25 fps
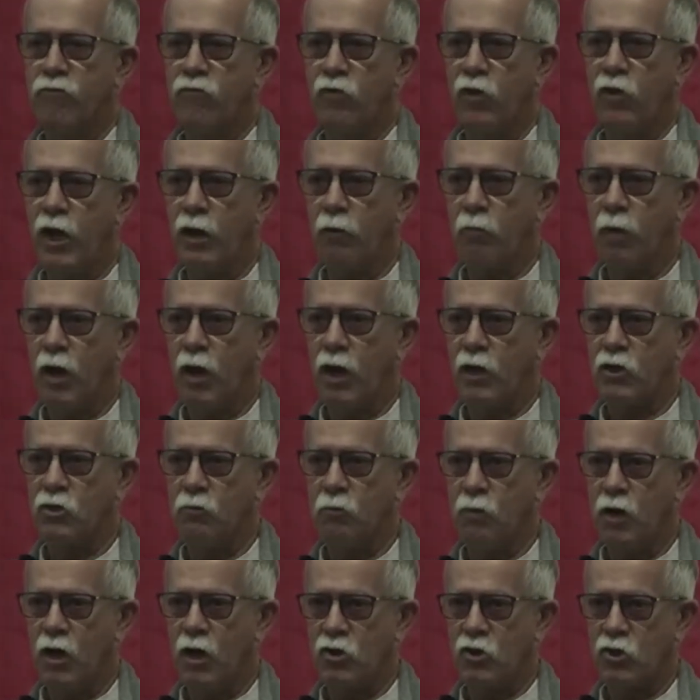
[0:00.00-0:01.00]
flying back to
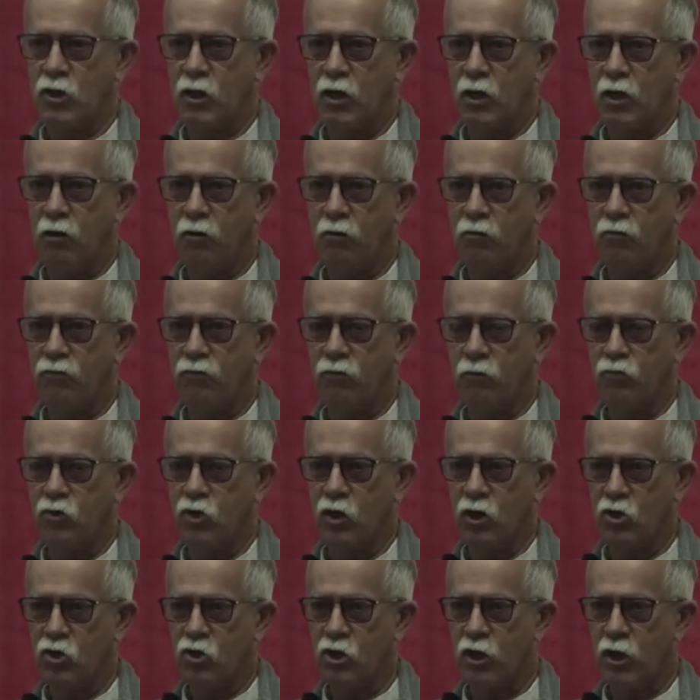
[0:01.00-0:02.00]
Moscow from
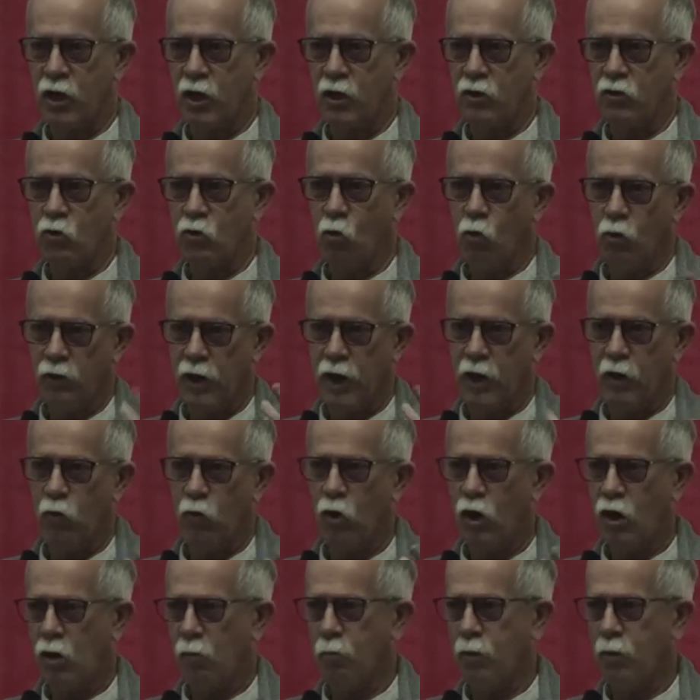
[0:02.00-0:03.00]
Tashkent without a
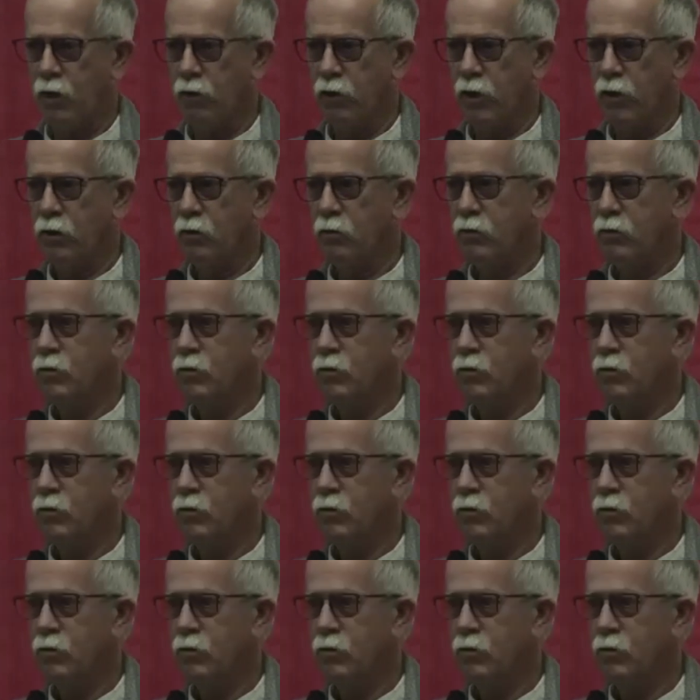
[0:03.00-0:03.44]
watermelon,